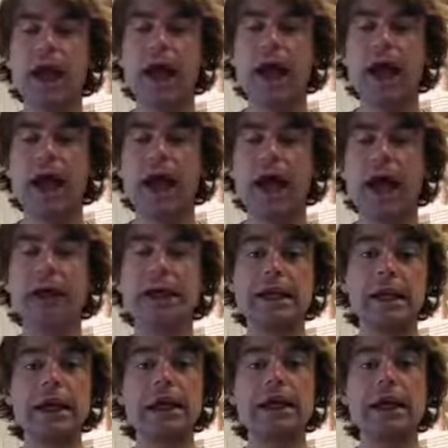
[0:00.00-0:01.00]
And
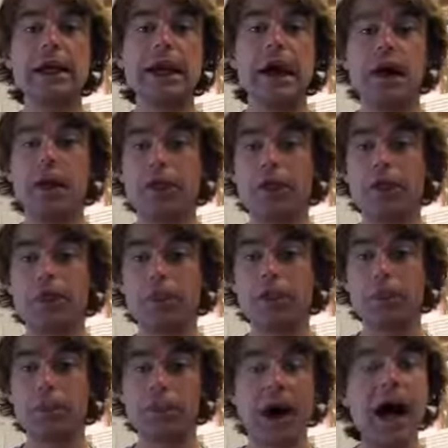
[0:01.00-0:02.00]

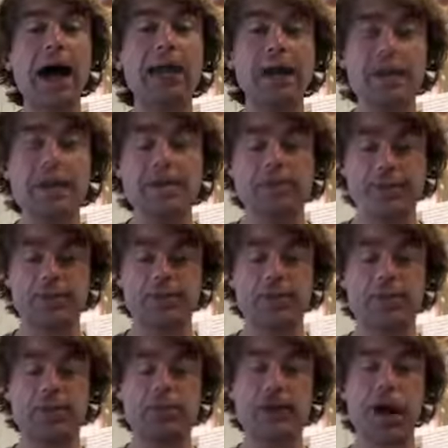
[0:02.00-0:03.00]
the pilots
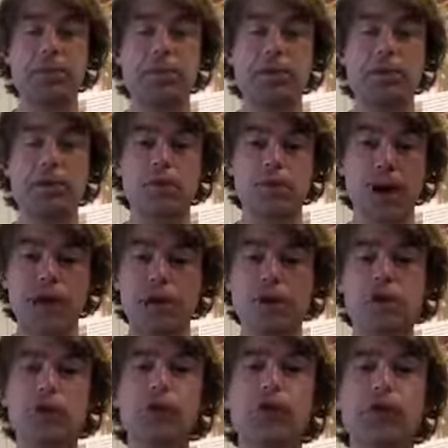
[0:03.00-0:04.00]
from Southport
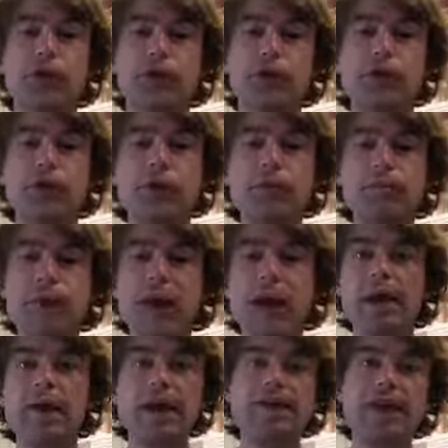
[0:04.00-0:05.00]
rescue the crew.
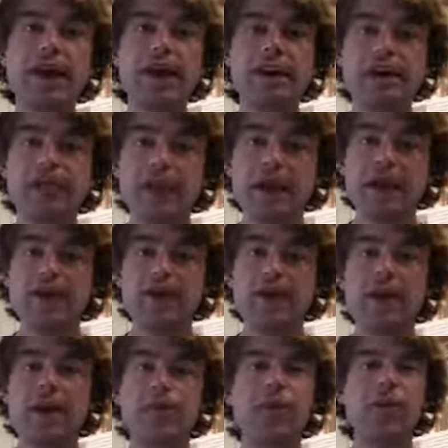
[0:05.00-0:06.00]
They take them back to
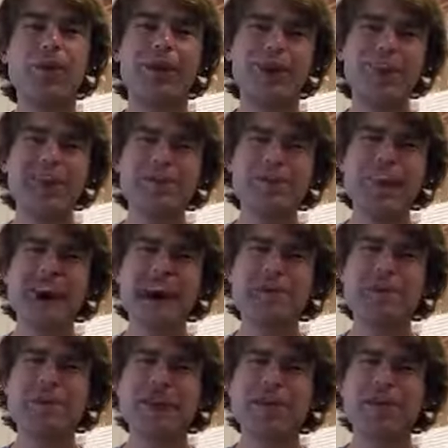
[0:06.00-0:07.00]
Southport, and that's when
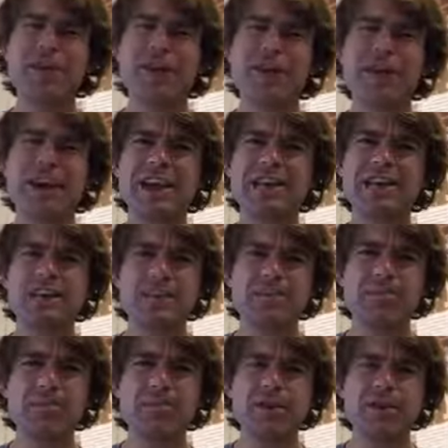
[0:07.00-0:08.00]
everybody starts to get
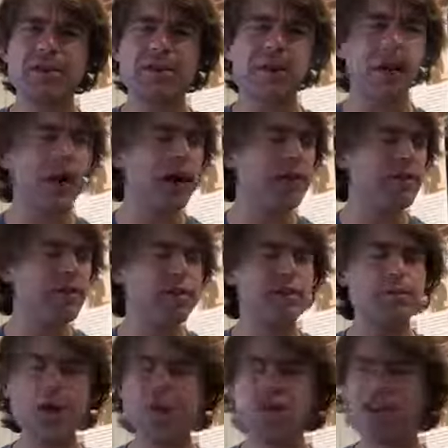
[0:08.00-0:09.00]

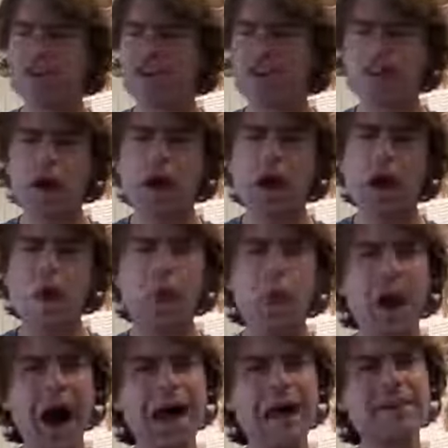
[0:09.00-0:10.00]
suspicious.
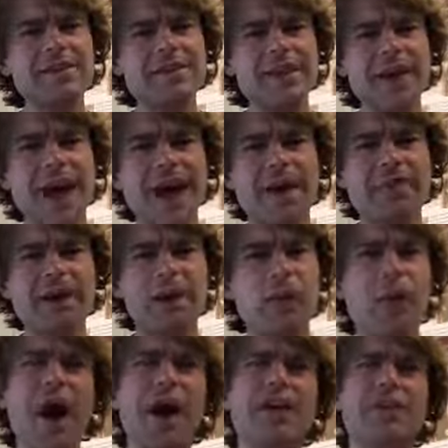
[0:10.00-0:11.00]
Why is the captain?
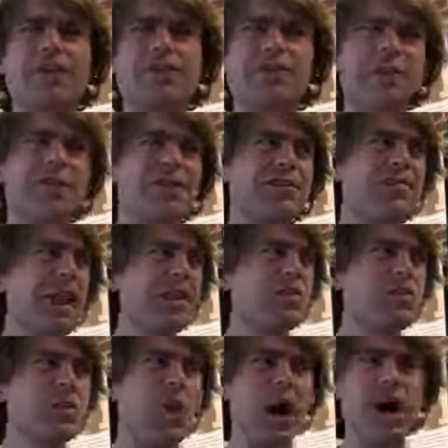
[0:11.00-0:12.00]
Why is the first
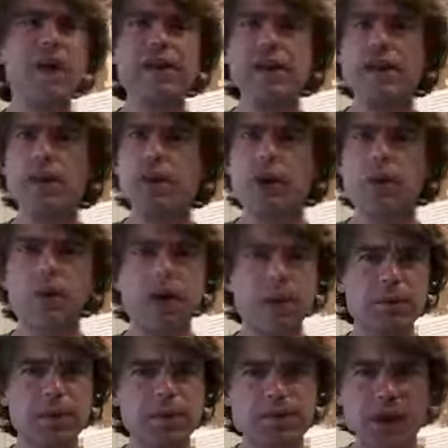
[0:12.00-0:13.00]
mate? Why are they nowhere to
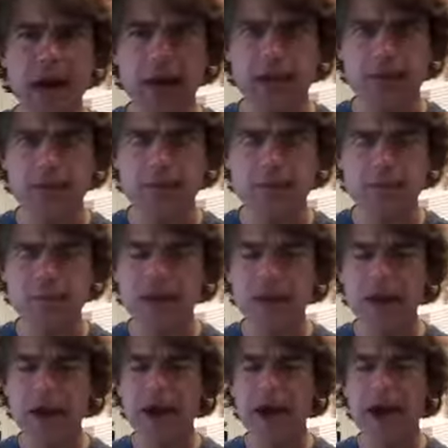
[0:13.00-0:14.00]
be found?
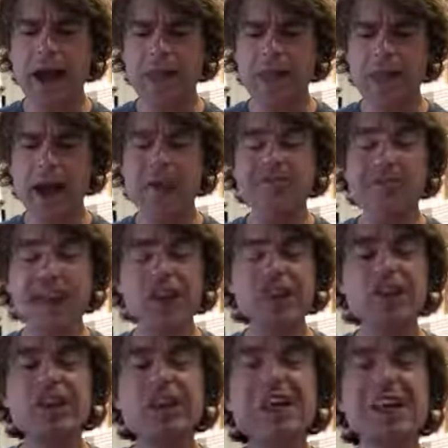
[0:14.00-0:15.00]
And then
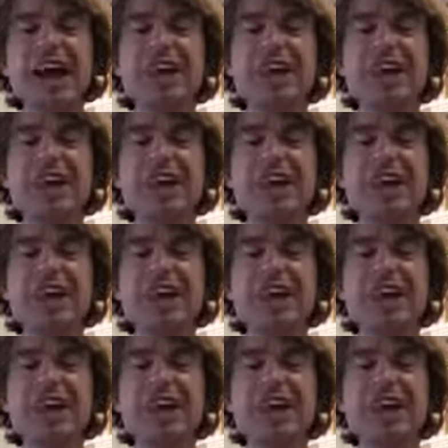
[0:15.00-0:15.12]
eventually they